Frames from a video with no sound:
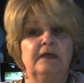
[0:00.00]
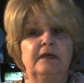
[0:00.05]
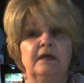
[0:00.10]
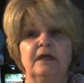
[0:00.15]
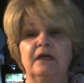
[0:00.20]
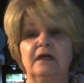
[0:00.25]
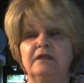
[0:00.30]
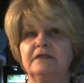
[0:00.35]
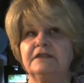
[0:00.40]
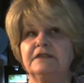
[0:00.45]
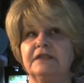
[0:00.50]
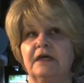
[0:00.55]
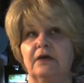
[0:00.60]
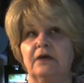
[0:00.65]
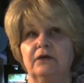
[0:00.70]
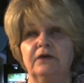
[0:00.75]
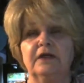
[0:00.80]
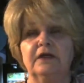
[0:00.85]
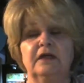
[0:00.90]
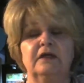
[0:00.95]
and
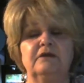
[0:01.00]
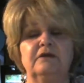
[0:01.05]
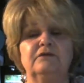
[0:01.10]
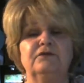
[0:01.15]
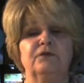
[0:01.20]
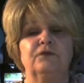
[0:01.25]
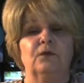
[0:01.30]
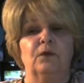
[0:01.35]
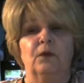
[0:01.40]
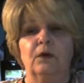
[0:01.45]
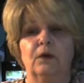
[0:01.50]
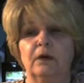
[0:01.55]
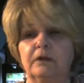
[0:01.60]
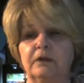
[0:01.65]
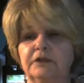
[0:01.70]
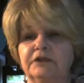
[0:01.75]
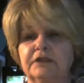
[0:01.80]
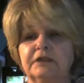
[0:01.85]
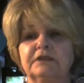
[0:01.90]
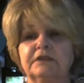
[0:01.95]
selling it for
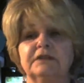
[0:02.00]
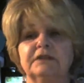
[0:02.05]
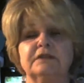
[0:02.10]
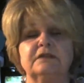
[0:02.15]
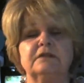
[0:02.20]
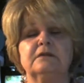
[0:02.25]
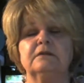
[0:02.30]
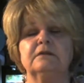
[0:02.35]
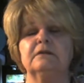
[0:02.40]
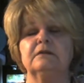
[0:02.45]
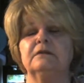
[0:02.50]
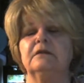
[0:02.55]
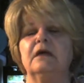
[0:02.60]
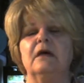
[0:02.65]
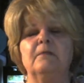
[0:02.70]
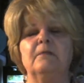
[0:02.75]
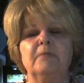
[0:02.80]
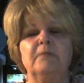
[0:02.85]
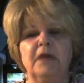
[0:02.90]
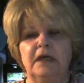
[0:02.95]
just
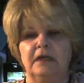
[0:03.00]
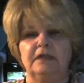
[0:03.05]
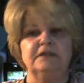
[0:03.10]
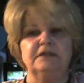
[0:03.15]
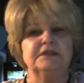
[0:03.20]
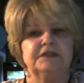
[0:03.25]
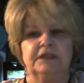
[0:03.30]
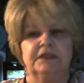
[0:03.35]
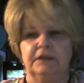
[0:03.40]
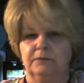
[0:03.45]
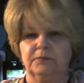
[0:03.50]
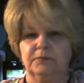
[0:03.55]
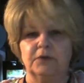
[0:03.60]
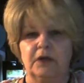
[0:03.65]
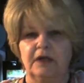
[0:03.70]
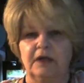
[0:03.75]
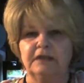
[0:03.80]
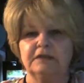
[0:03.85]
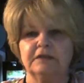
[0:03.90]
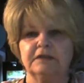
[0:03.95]
amazing
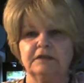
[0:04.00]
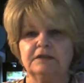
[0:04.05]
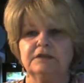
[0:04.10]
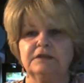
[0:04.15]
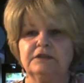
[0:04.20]
prices.